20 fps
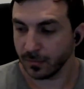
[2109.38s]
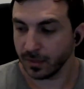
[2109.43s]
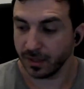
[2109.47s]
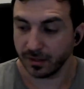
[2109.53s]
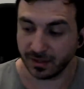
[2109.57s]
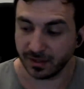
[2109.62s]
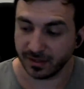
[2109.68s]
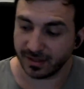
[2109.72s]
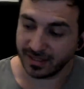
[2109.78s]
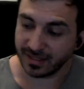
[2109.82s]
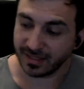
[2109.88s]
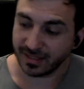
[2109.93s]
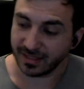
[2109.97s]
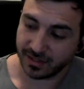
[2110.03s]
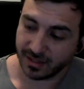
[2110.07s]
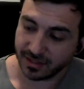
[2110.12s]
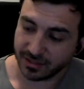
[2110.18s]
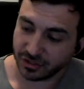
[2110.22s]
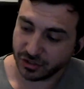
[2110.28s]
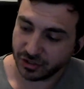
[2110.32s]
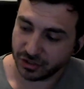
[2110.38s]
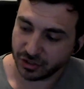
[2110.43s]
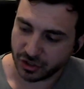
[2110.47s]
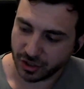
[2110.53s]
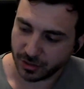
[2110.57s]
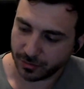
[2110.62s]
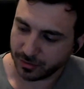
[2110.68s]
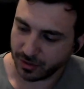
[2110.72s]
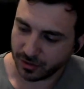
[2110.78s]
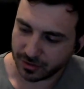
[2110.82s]
Yeah, that's actually
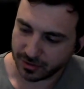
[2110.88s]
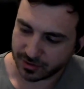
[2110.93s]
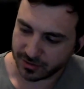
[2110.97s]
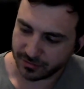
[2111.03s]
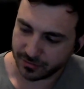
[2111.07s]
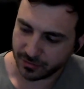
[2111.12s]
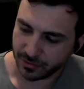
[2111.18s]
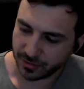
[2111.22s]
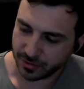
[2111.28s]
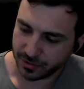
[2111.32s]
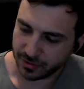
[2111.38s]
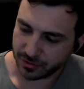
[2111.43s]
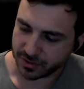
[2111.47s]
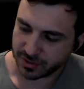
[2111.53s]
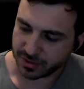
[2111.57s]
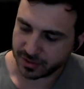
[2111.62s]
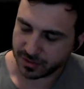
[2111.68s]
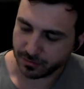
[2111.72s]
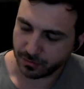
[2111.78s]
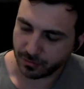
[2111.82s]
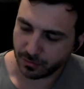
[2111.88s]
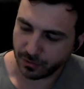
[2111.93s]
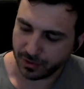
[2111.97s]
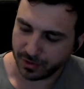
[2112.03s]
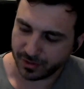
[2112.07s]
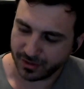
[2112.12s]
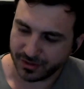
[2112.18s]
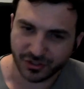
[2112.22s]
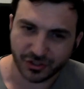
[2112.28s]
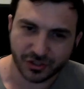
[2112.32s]
shop the look. It's a very interesting point.